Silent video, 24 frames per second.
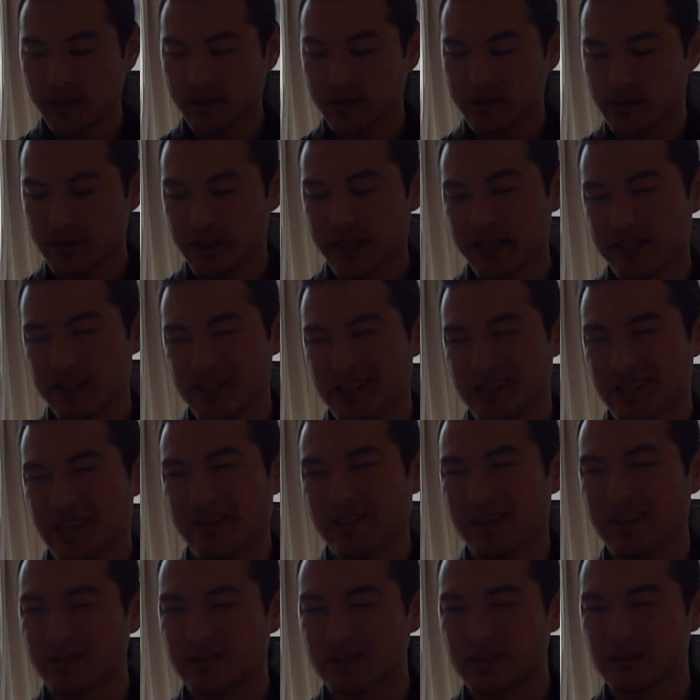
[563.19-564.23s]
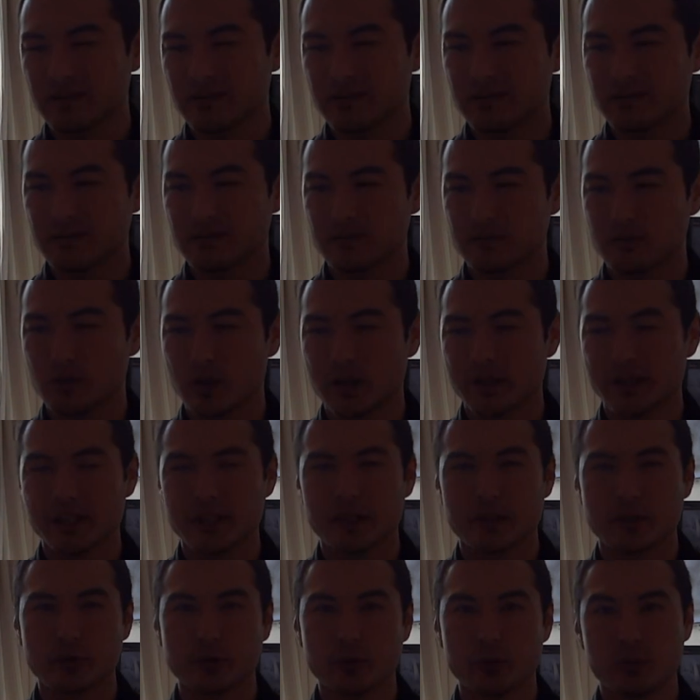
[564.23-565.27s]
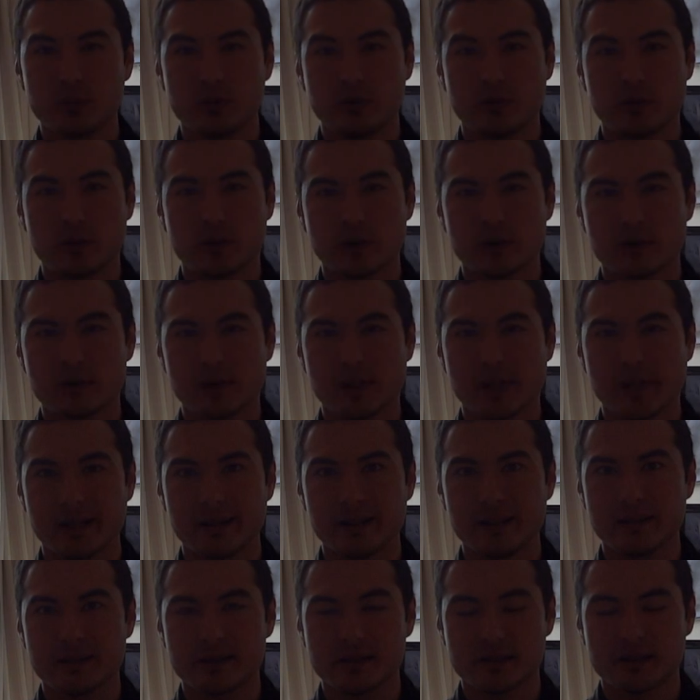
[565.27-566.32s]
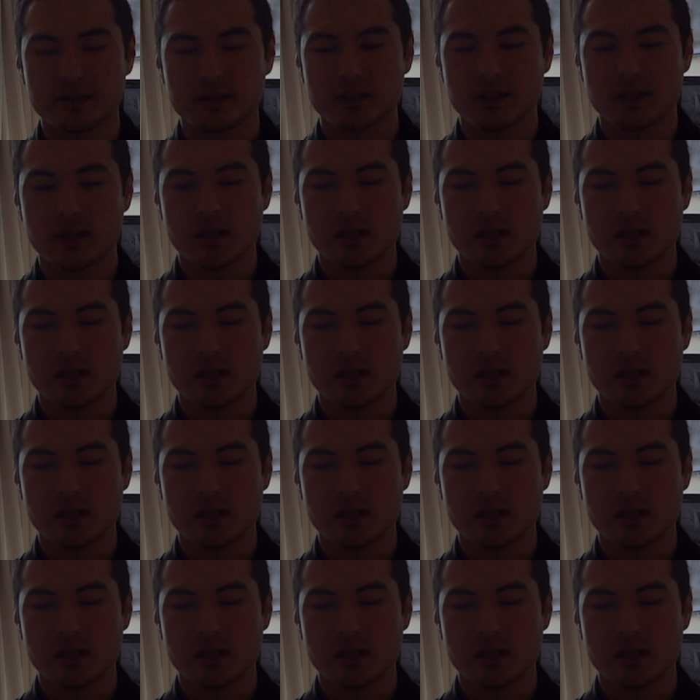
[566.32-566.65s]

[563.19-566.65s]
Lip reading: So yeah, I've never run in a group before like this.